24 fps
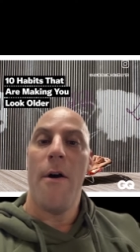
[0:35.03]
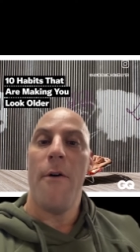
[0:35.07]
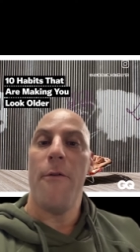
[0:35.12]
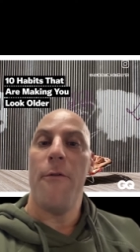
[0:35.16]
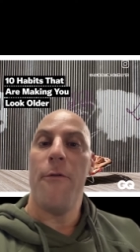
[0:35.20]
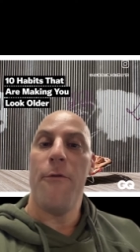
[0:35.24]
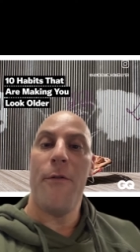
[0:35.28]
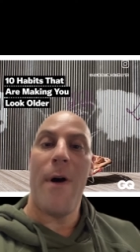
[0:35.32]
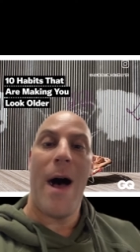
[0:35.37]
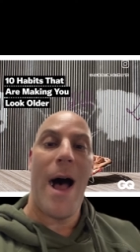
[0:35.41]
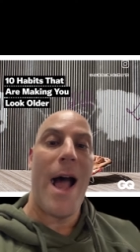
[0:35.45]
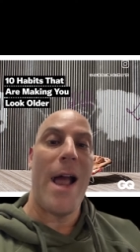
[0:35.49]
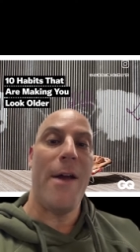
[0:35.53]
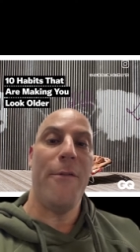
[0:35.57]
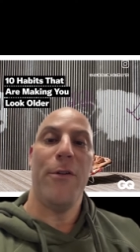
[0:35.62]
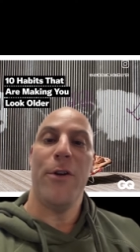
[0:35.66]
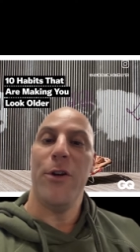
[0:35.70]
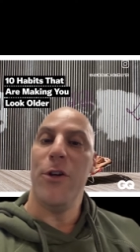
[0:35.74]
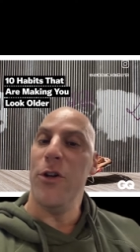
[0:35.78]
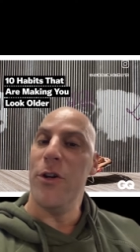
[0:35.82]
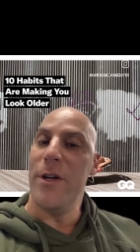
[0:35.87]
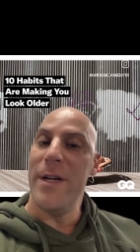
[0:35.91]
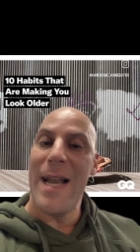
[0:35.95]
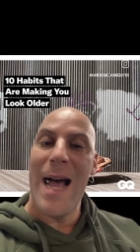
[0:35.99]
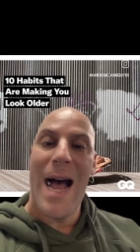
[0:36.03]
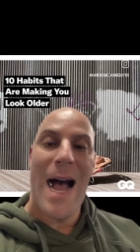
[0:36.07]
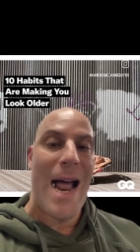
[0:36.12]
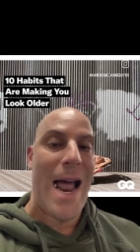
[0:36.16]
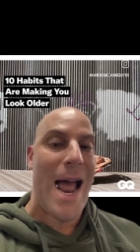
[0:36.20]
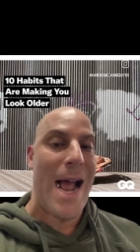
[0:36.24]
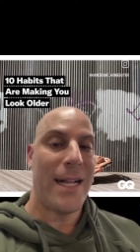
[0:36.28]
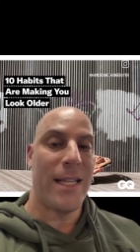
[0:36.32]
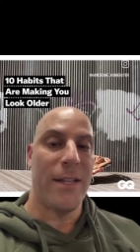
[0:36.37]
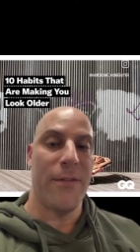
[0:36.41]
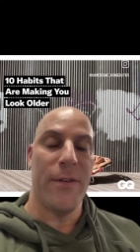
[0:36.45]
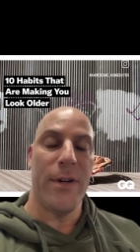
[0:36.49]
Five, you're not
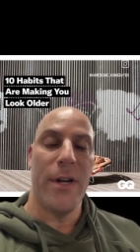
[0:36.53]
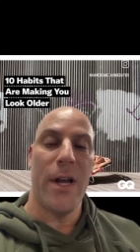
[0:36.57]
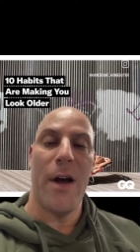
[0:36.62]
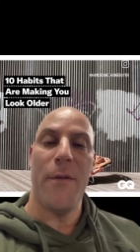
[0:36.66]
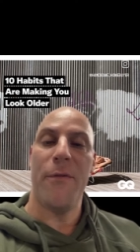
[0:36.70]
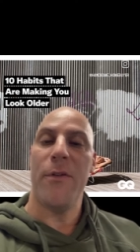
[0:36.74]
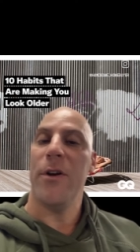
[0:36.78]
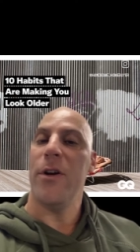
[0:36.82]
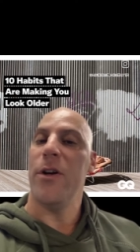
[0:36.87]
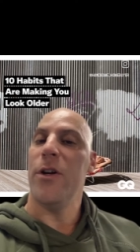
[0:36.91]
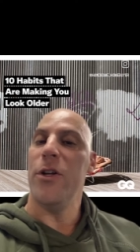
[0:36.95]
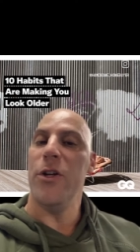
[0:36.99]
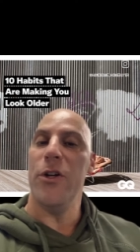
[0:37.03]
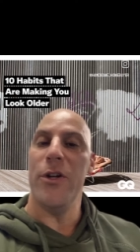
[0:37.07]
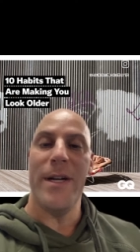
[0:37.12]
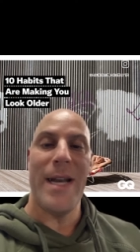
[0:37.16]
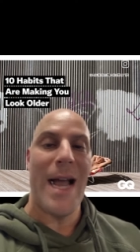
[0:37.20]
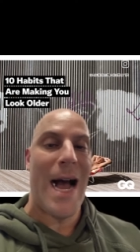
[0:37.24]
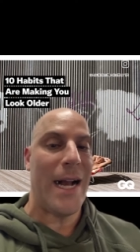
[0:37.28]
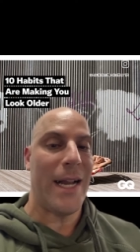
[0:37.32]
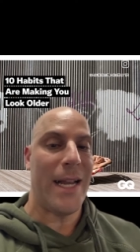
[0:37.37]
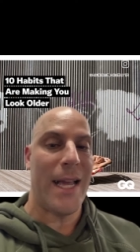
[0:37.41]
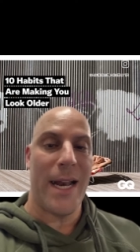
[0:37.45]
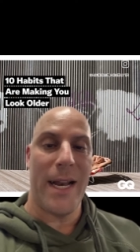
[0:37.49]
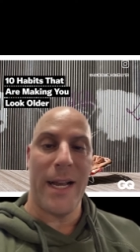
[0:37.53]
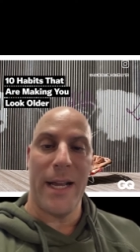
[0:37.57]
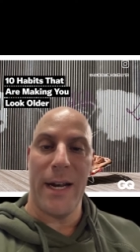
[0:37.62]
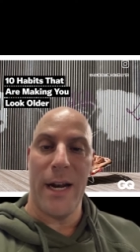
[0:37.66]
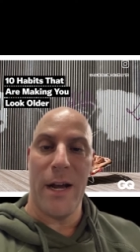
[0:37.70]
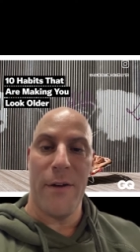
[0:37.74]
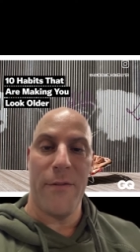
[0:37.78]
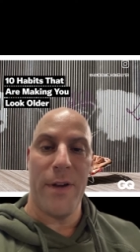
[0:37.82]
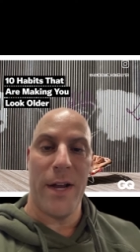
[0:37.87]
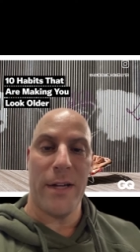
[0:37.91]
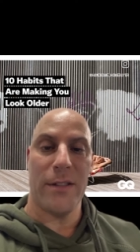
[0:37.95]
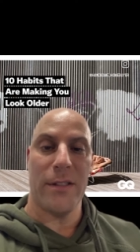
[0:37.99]
active enough. You're not getting
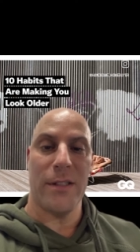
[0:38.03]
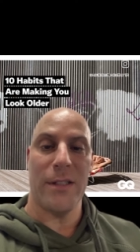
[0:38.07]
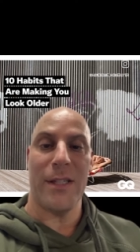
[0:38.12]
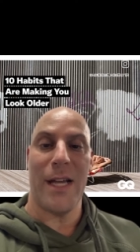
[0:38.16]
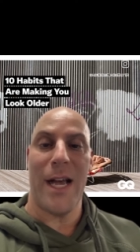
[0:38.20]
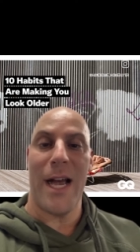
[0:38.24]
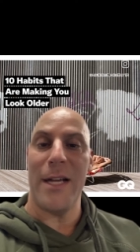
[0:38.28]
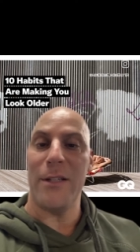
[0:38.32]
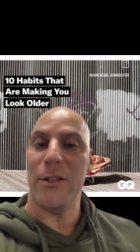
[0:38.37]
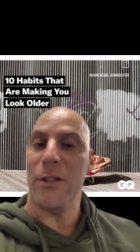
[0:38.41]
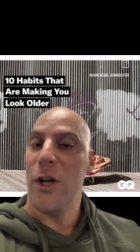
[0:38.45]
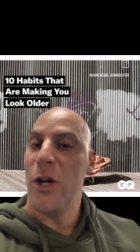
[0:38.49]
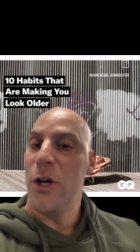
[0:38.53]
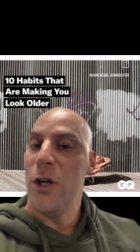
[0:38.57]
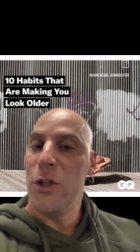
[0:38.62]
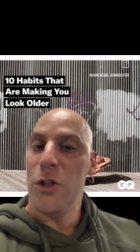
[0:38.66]
enough exercise.